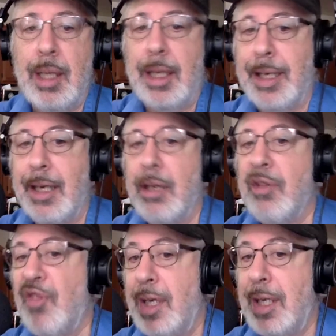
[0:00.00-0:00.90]
like
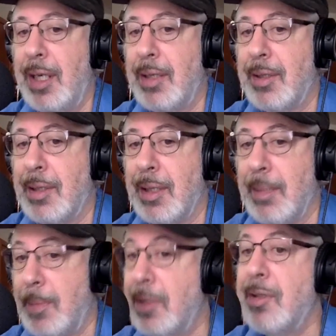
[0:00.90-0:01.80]
health, finance,
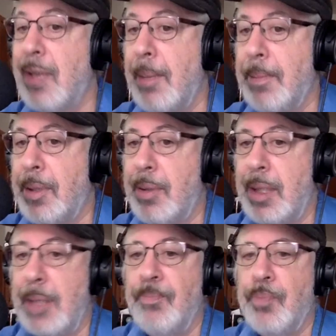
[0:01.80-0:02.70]
and business
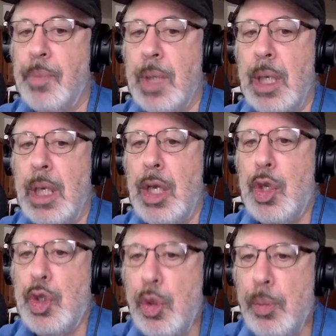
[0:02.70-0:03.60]
opportunity,
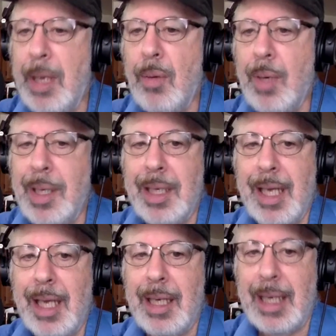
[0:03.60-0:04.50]
you may want to
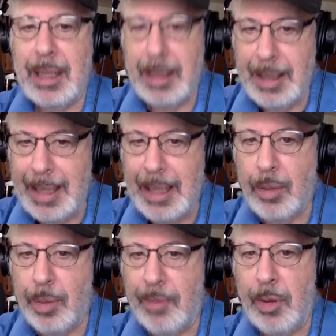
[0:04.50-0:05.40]
get a
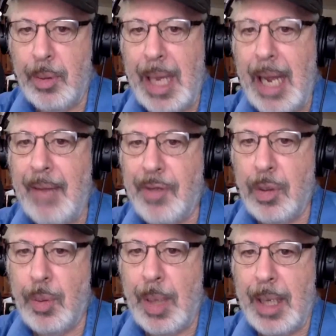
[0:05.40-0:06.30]
legal review after
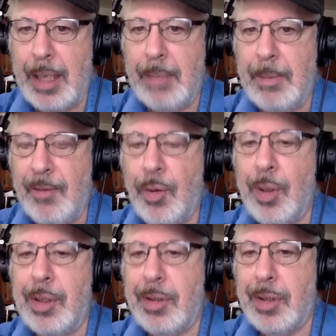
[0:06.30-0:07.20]
you write and
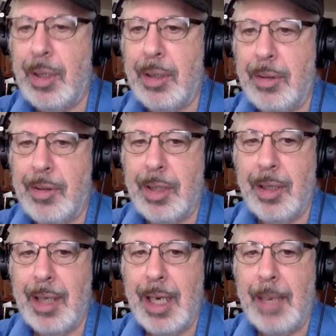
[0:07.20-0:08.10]
before you start using
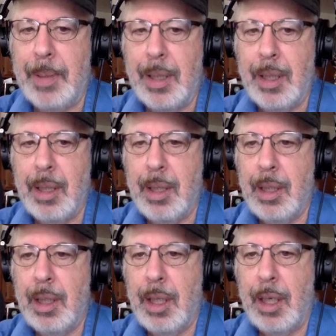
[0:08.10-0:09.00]
your copy
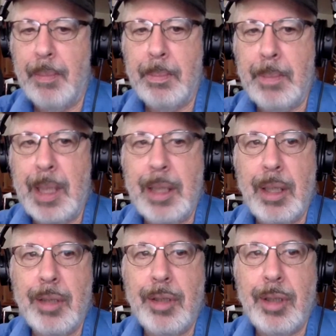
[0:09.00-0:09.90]
my
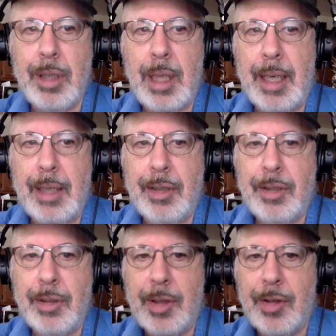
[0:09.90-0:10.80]
larger clients
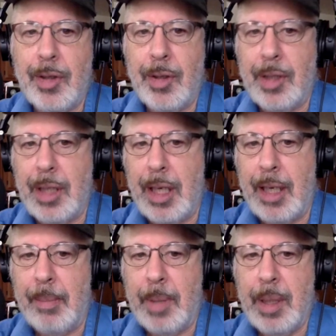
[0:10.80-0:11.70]
do this all the
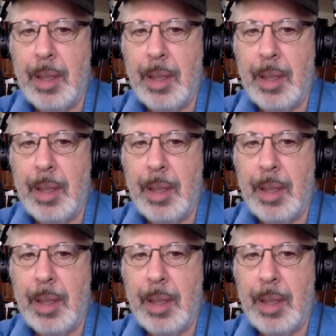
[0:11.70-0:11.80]
time.